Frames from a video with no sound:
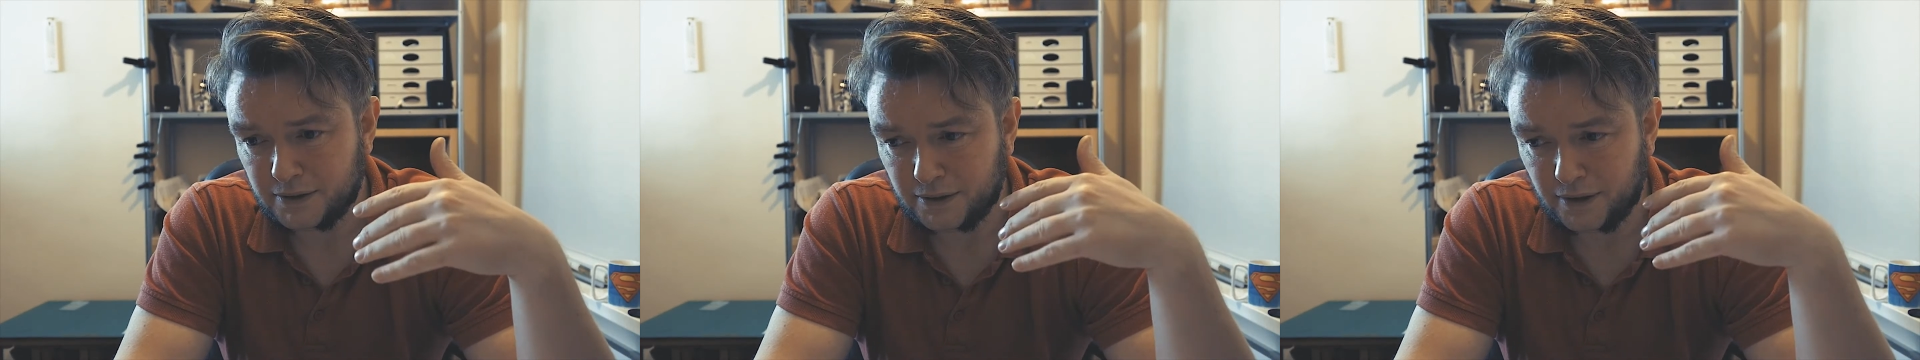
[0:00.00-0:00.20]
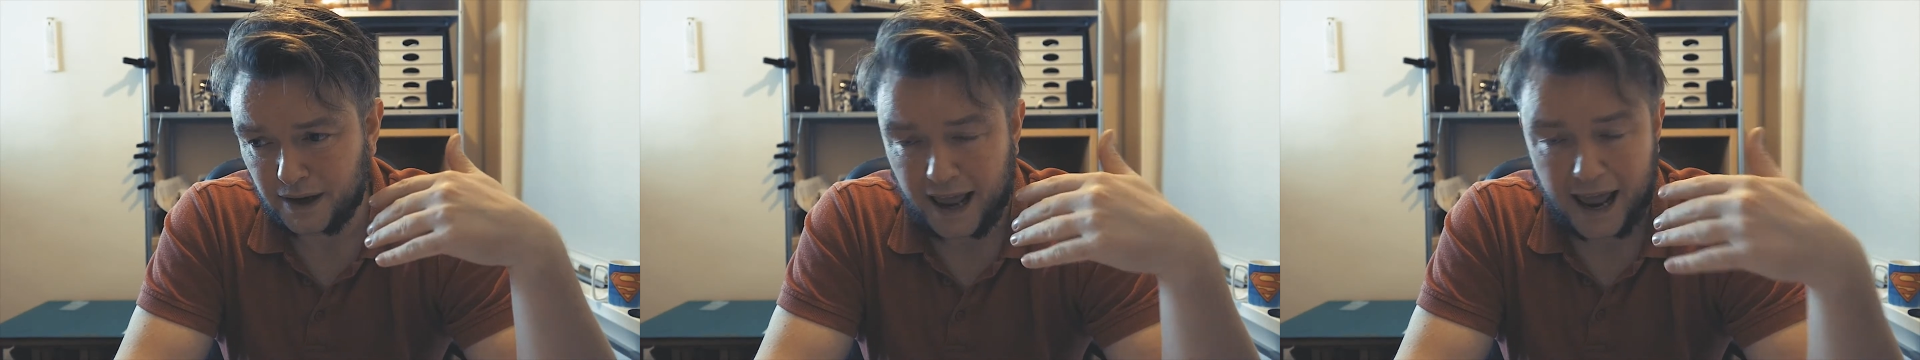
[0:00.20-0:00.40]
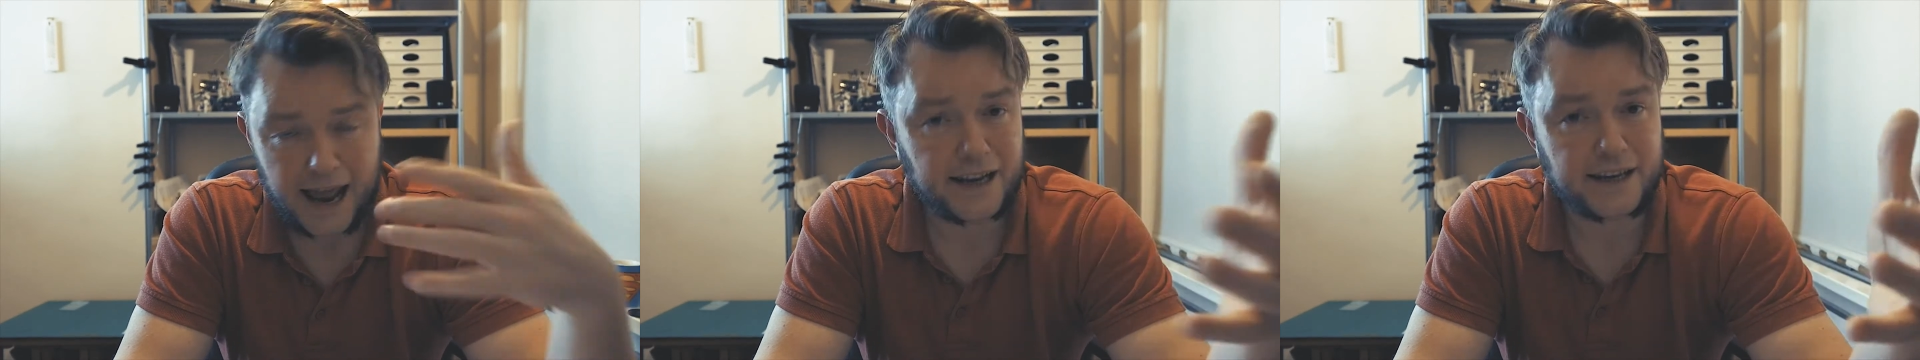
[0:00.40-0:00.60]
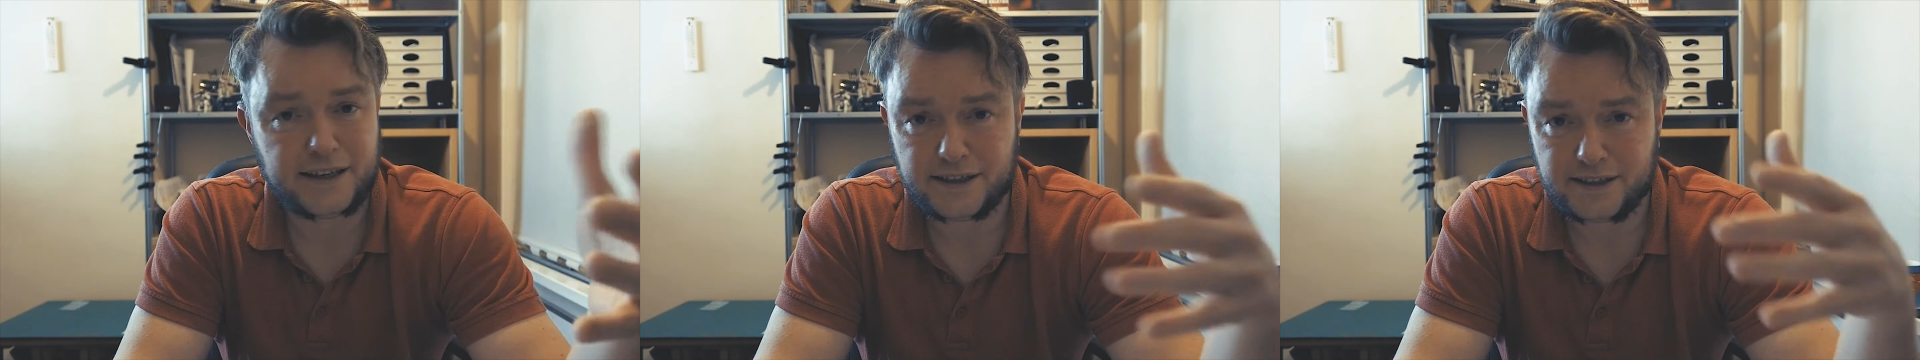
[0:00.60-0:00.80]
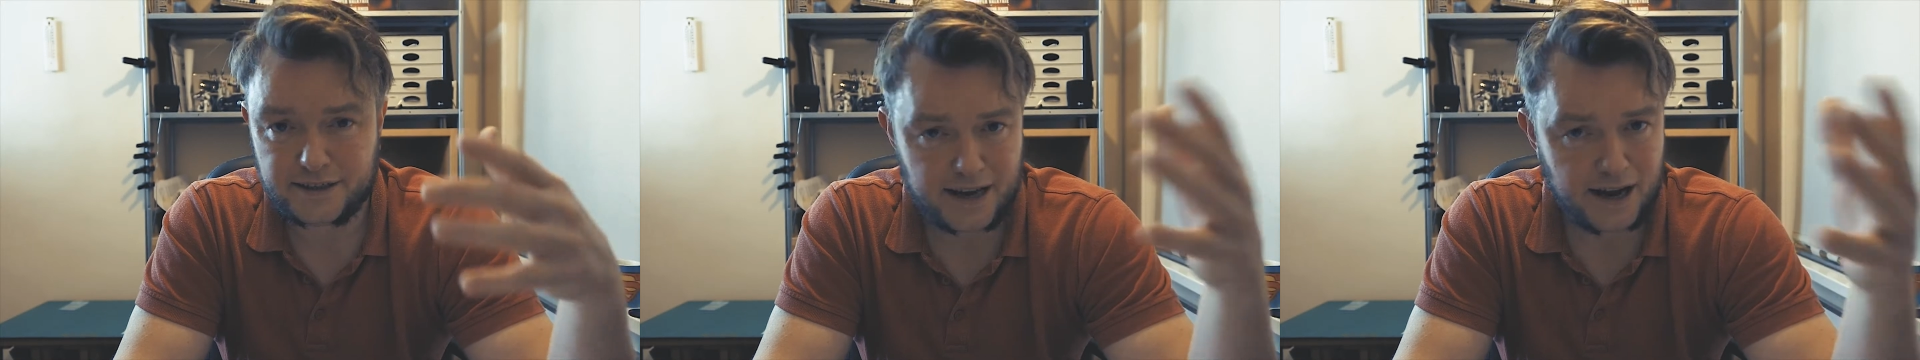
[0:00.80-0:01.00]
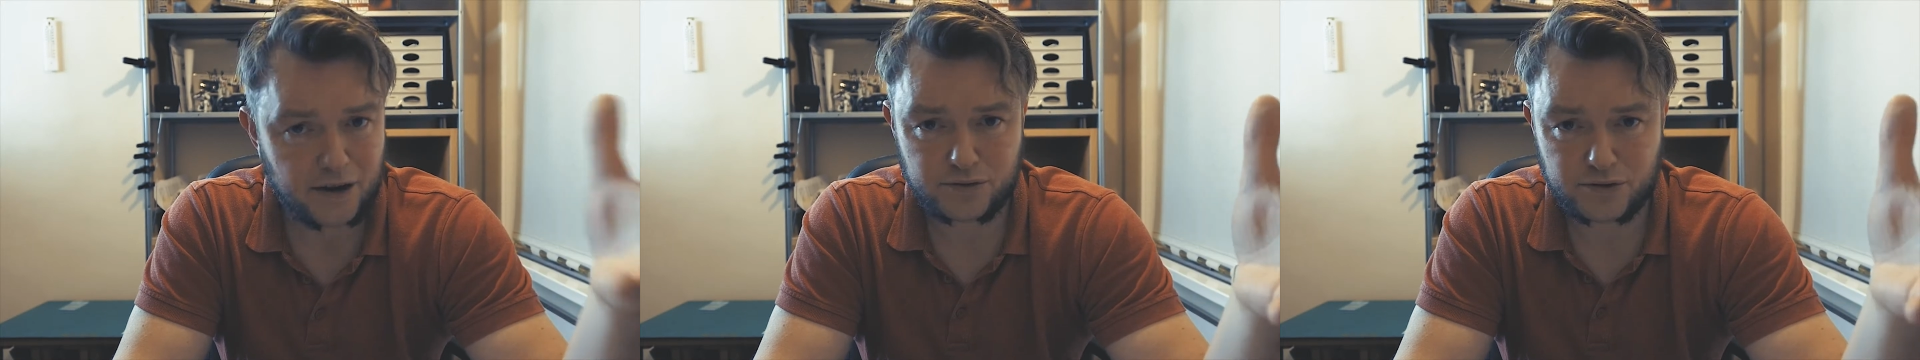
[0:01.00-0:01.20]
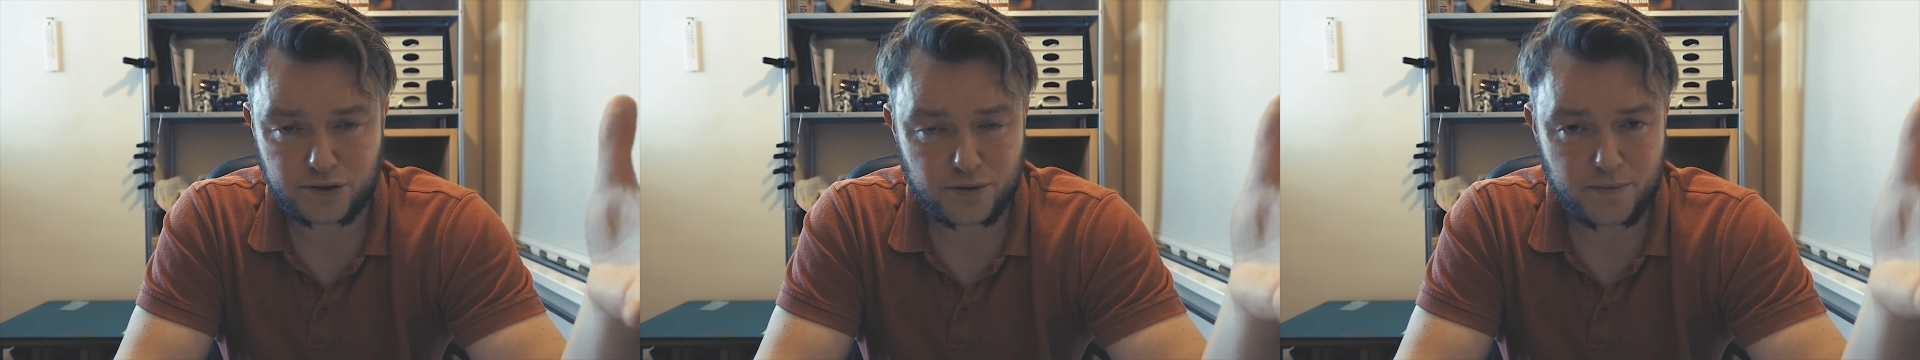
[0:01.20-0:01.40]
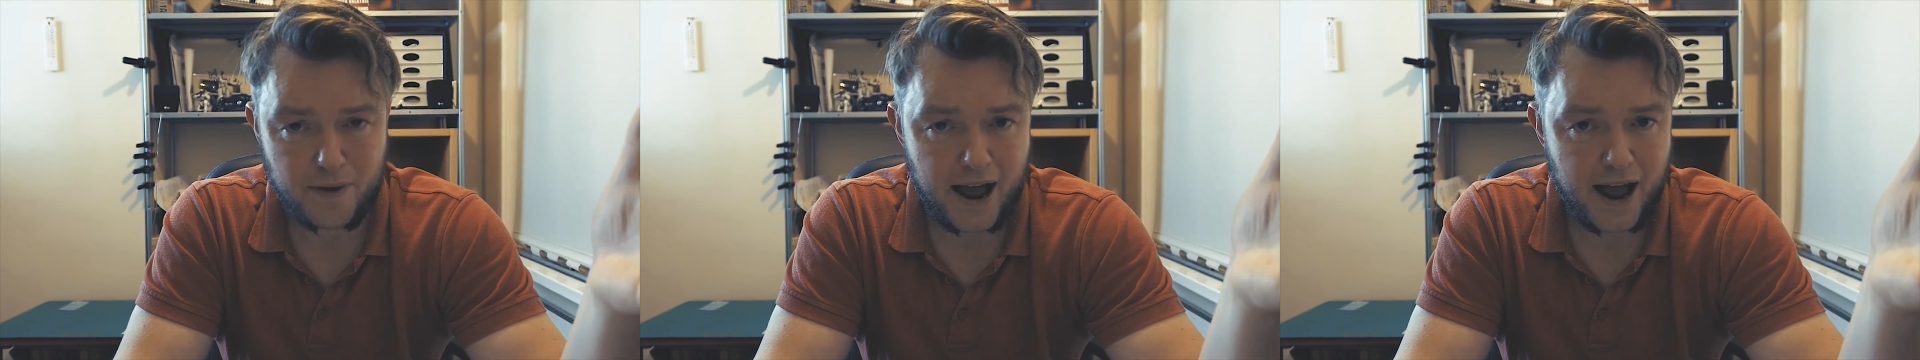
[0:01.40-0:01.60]
got to edit it down
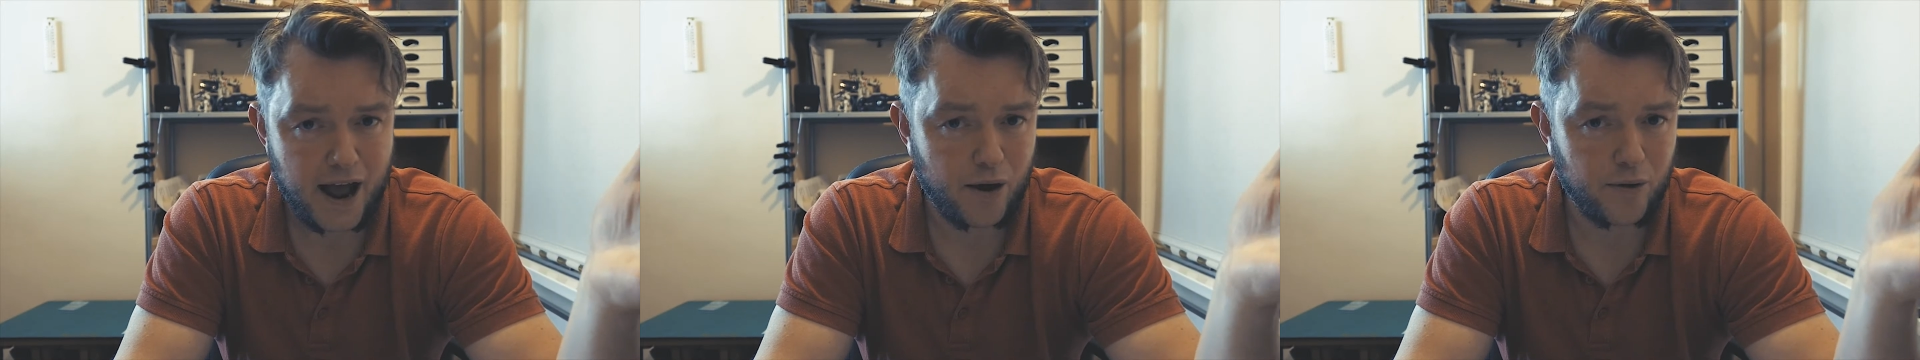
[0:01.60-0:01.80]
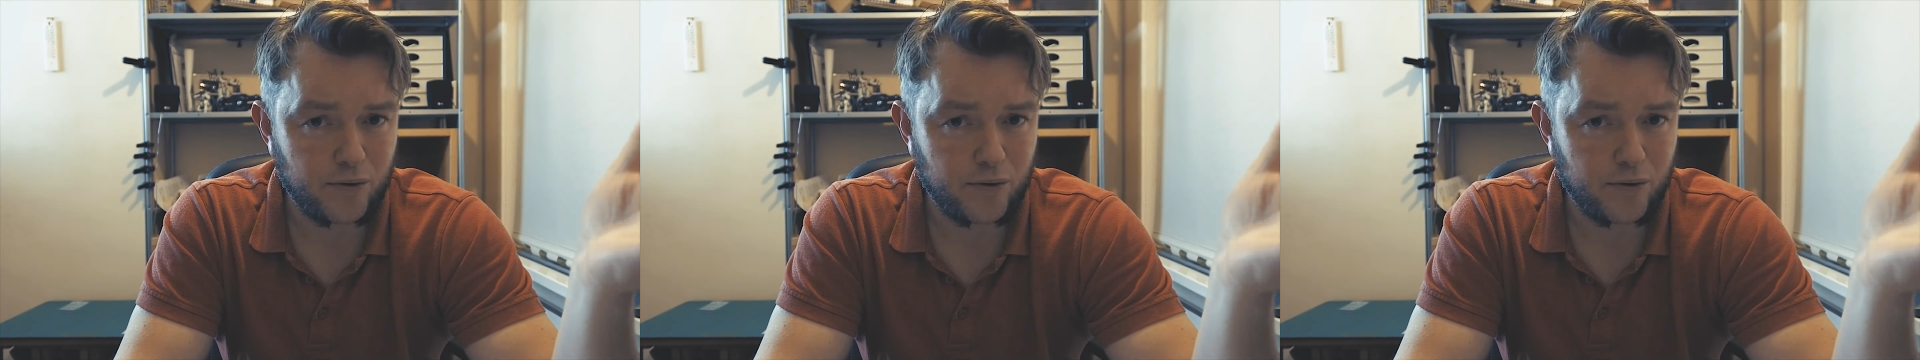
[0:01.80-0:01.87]
somehow,